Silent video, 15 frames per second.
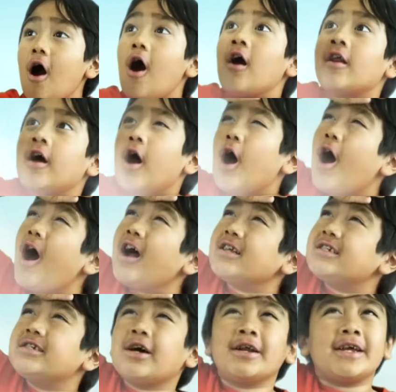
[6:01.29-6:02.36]
On a hot
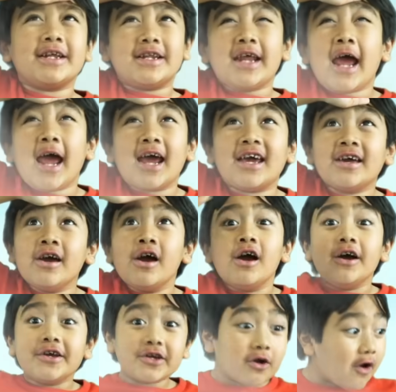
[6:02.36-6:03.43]
sunny day,
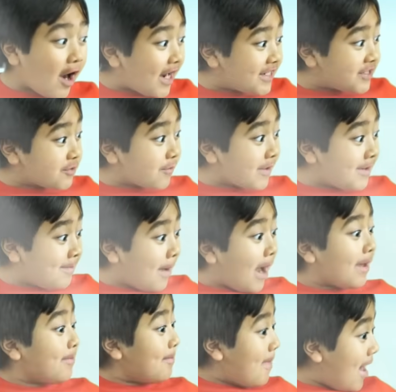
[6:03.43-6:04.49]
your ice cream
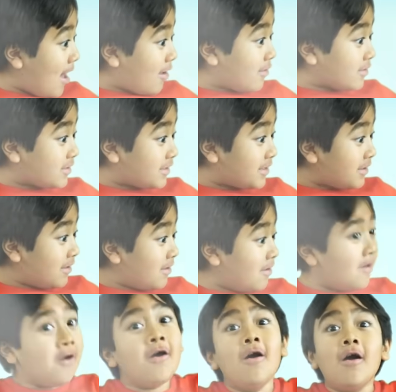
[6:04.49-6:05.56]
might melt.
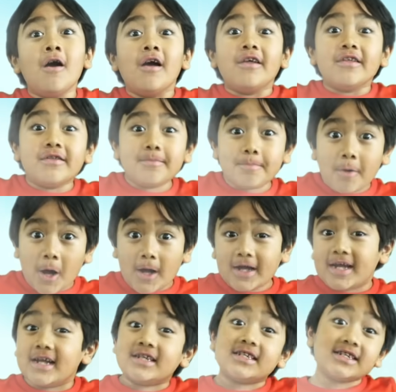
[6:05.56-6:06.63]
But
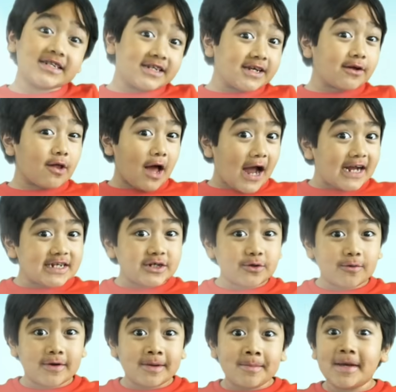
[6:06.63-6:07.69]
it's still ice
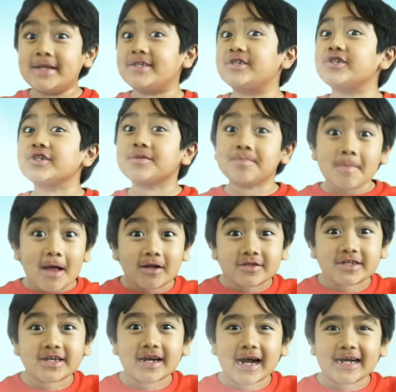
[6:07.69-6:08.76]
cream, it's just
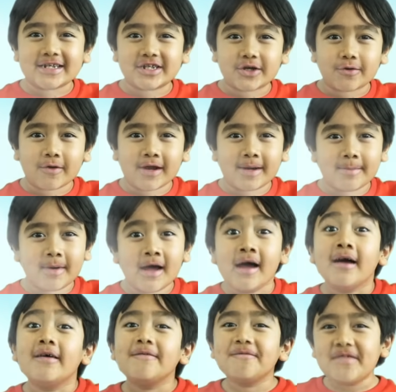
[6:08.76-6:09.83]
melted ice cream.
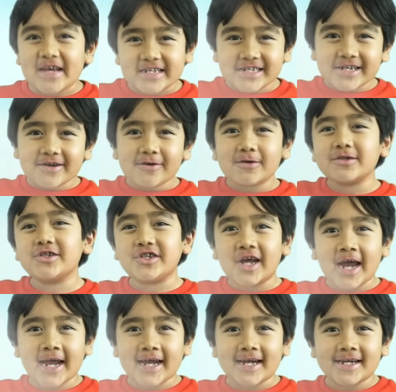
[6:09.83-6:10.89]
Physical
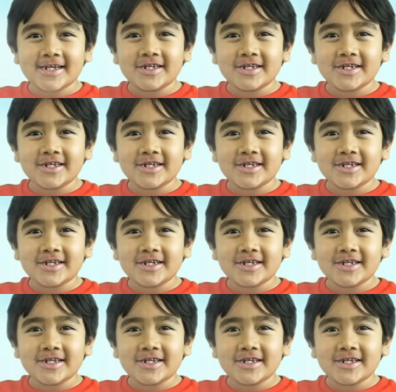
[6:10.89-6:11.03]
change.